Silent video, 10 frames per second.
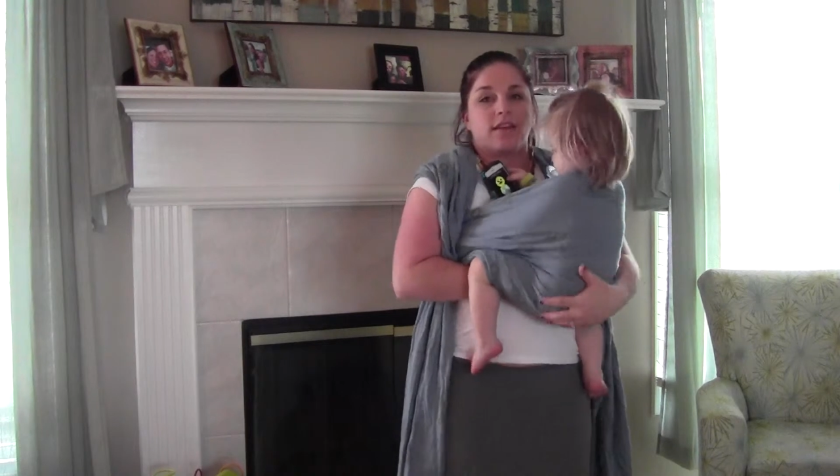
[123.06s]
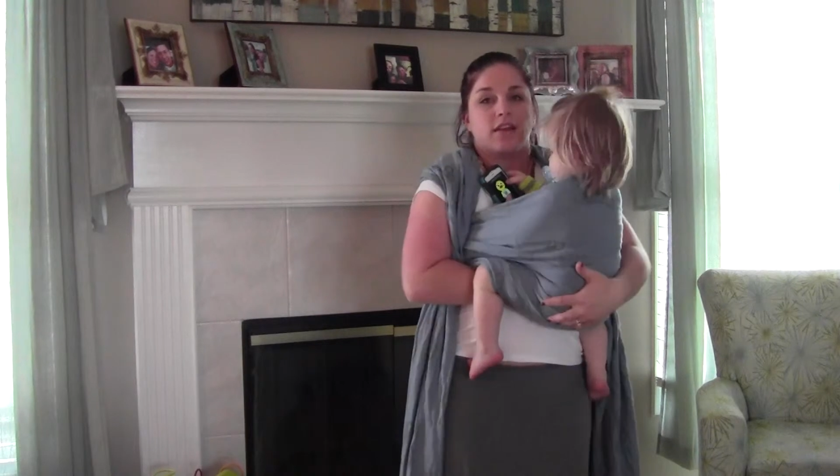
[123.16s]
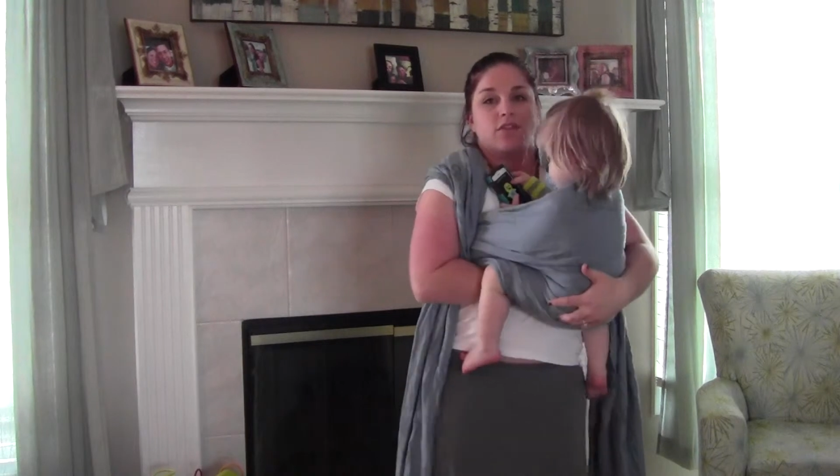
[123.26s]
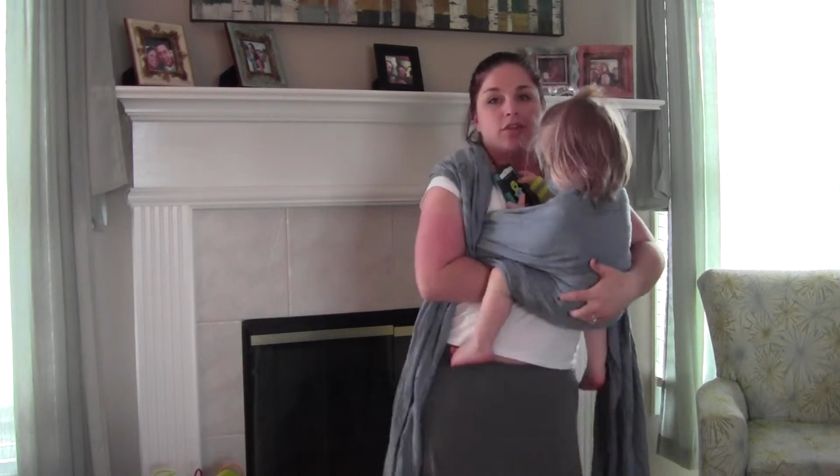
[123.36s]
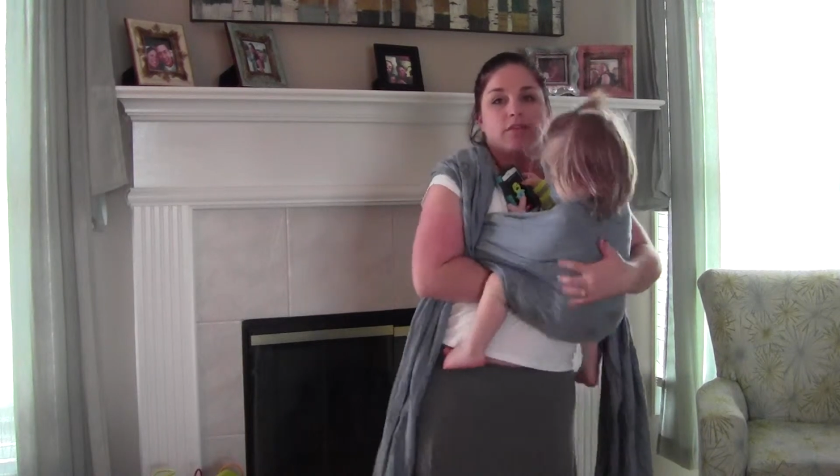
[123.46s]
kind
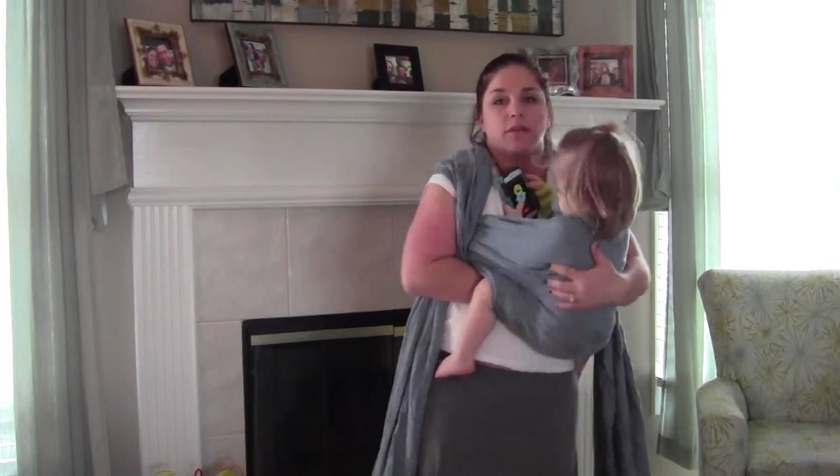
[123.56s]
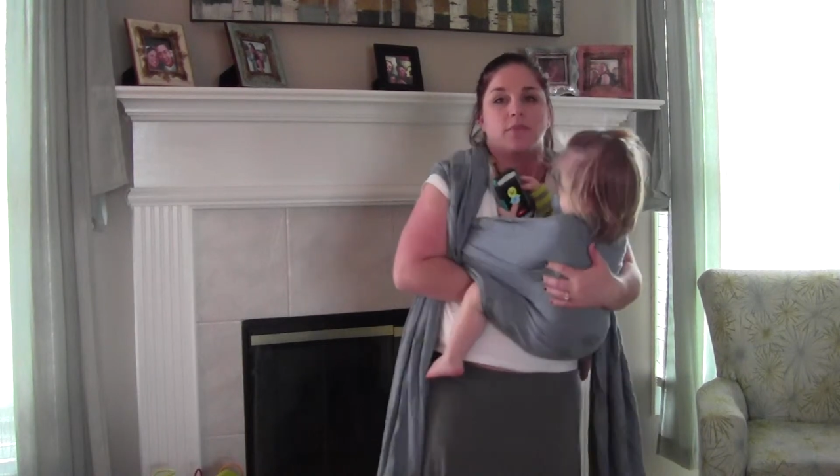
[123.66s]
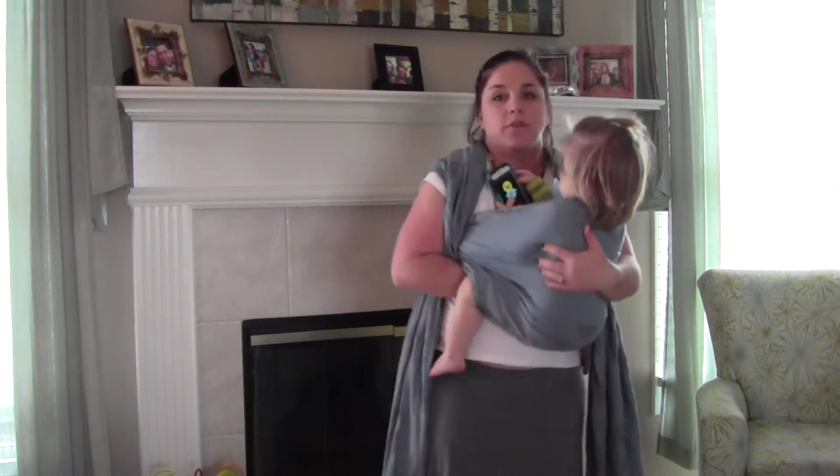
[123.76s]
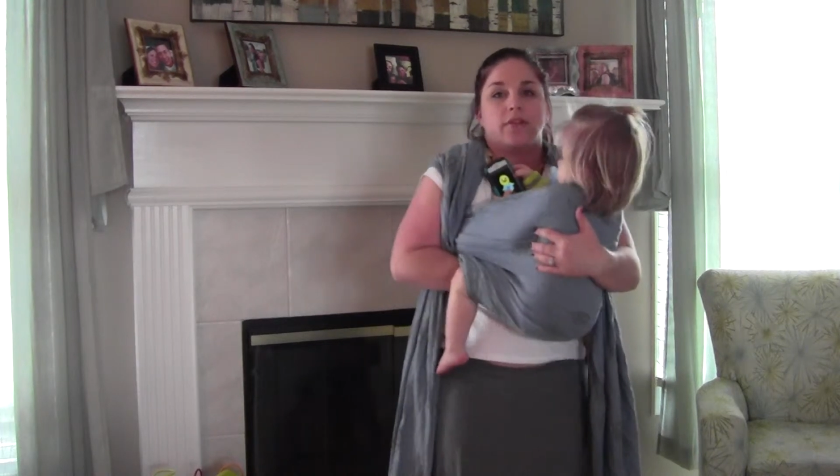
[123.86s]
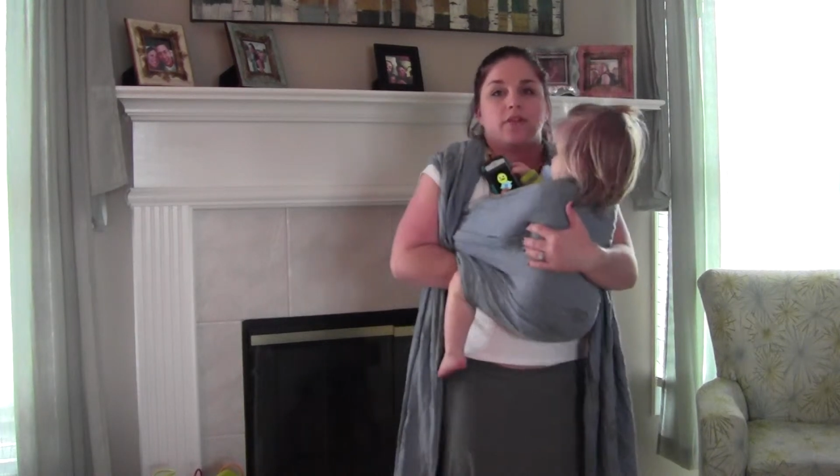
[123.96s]
of shove it up
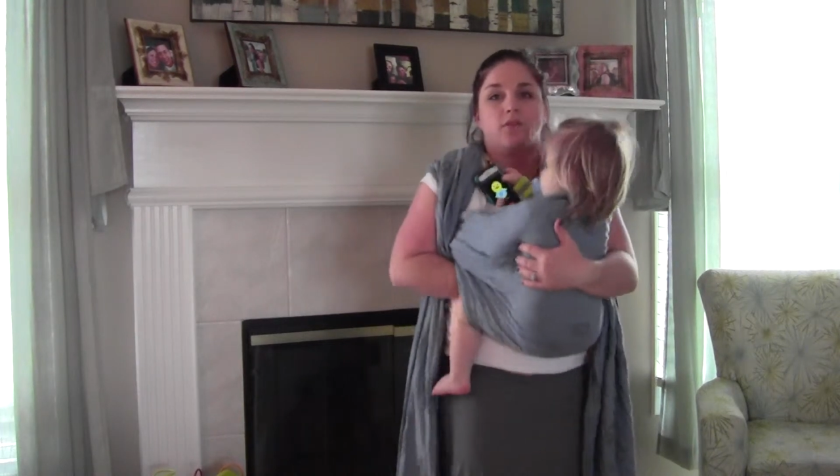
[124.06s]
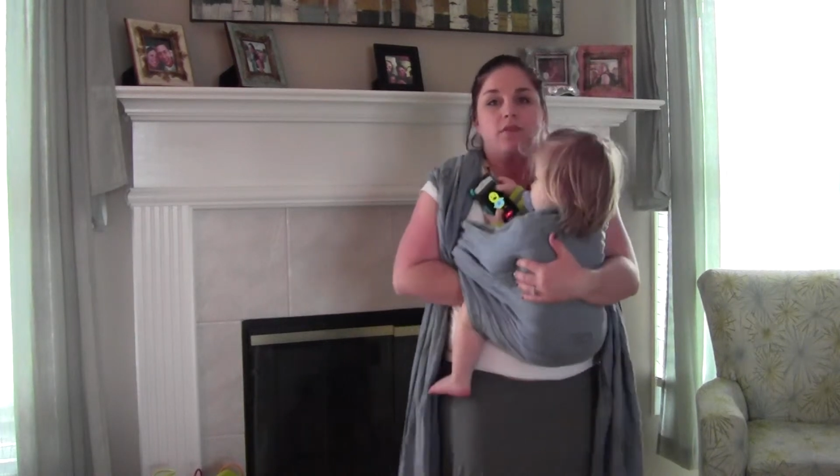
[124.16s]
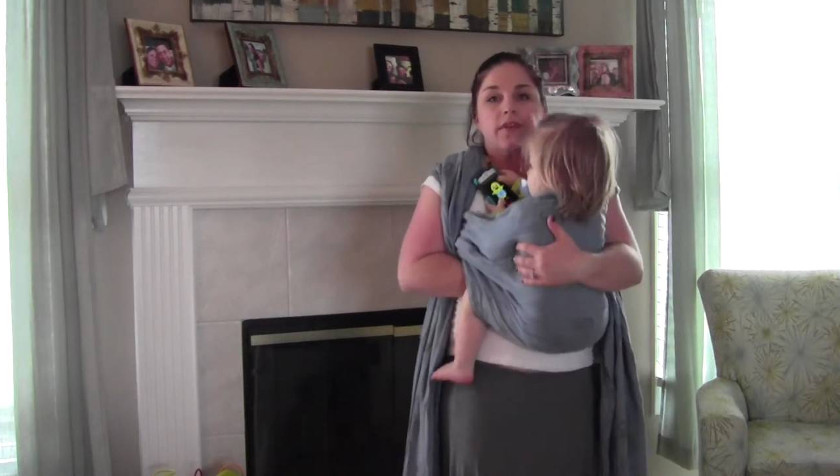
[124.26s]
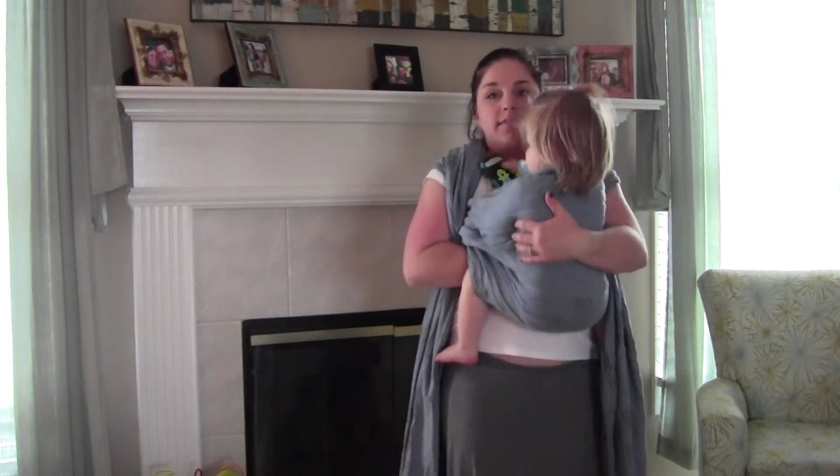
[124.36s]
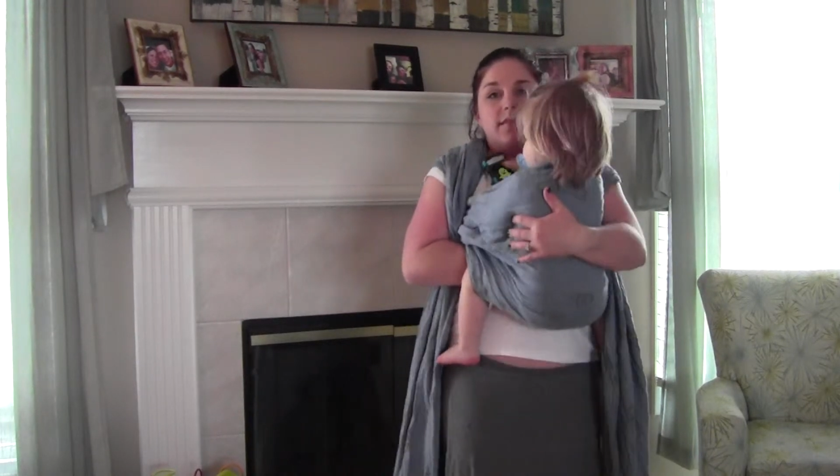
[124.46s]
between the two of
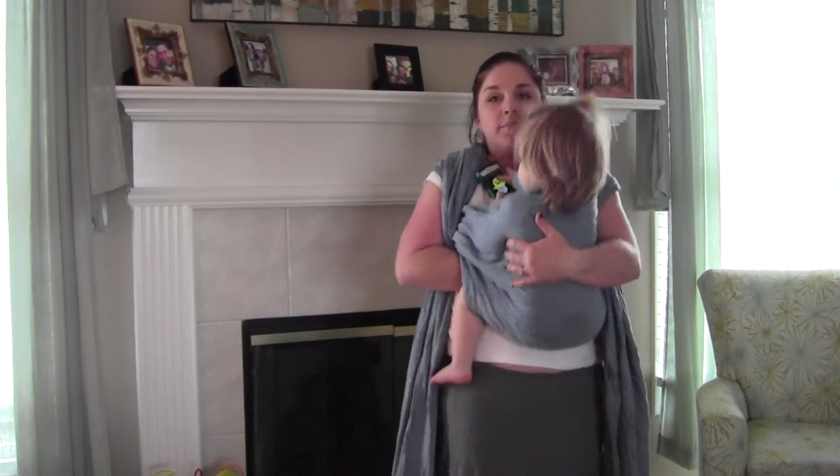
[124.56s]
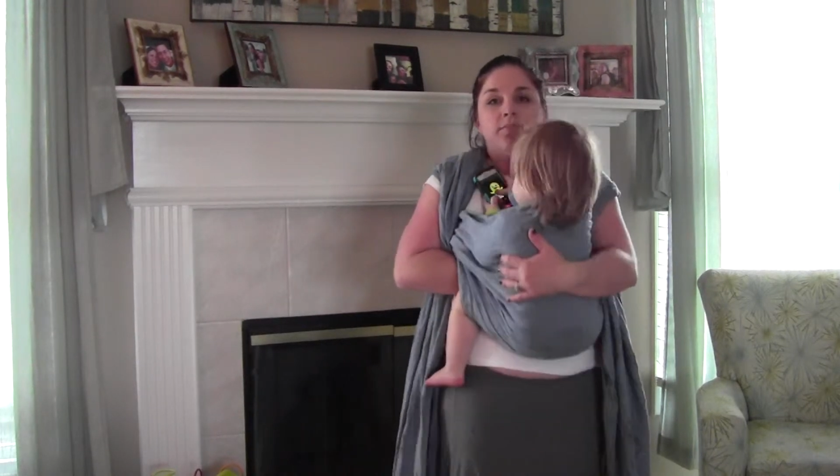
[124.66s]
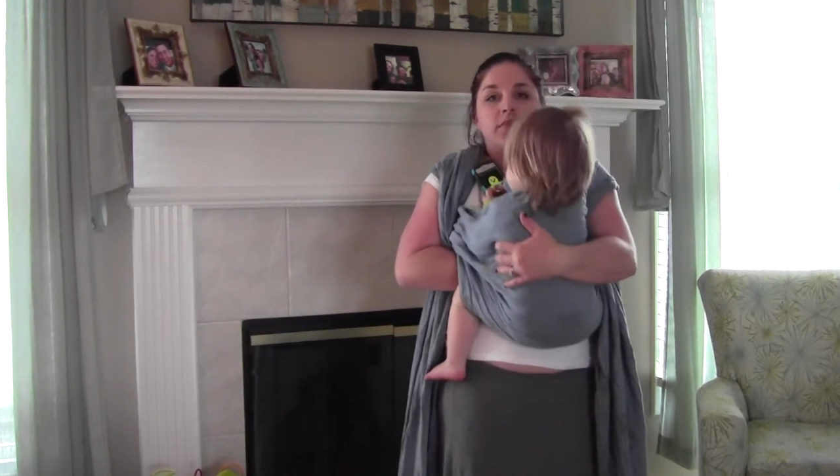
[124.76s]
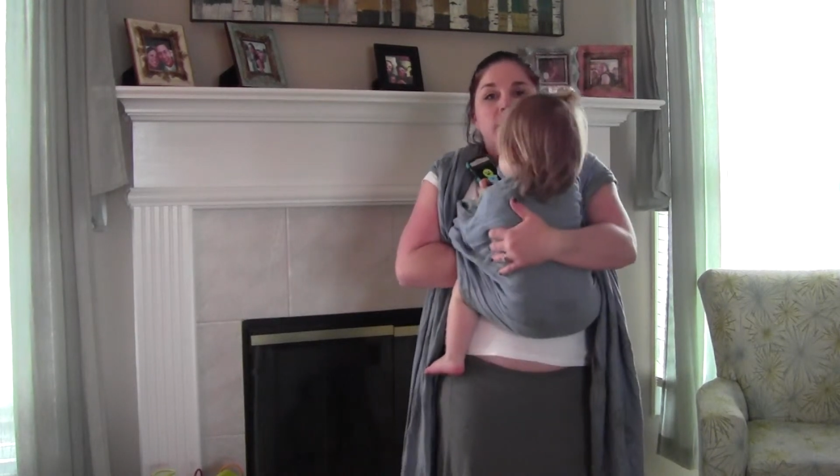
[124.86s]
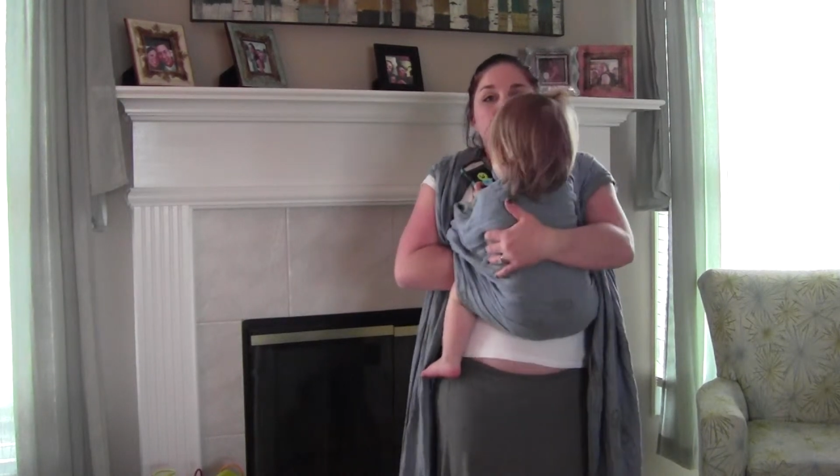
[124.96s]
us.
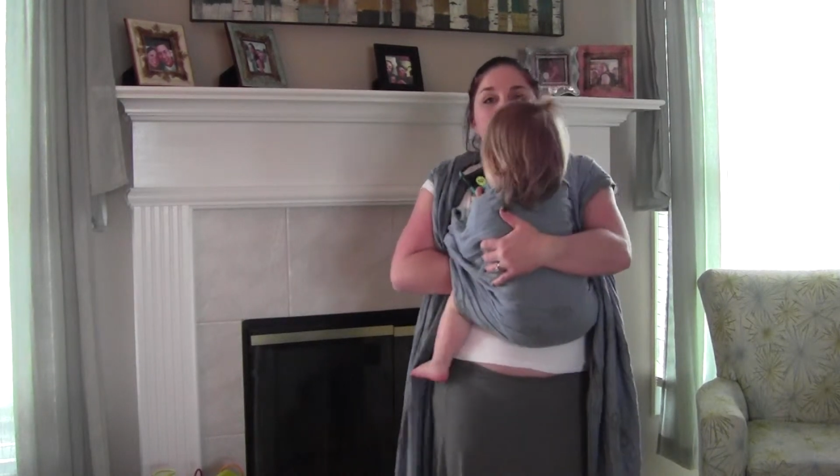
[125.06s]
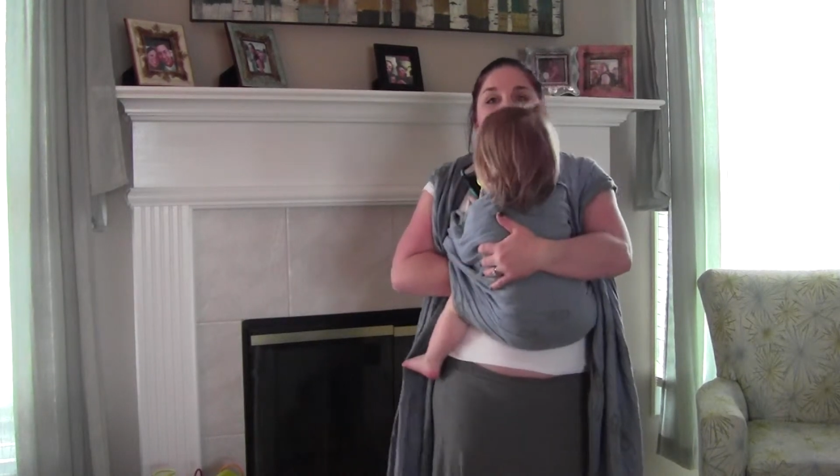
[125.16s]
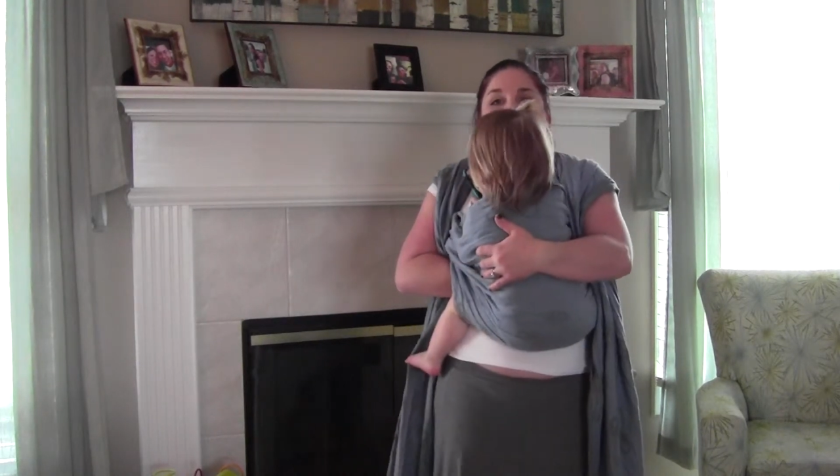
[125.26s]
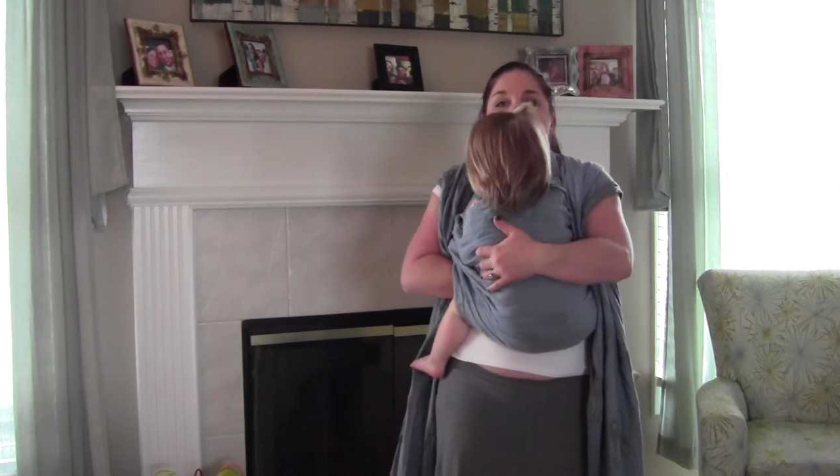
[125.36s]
So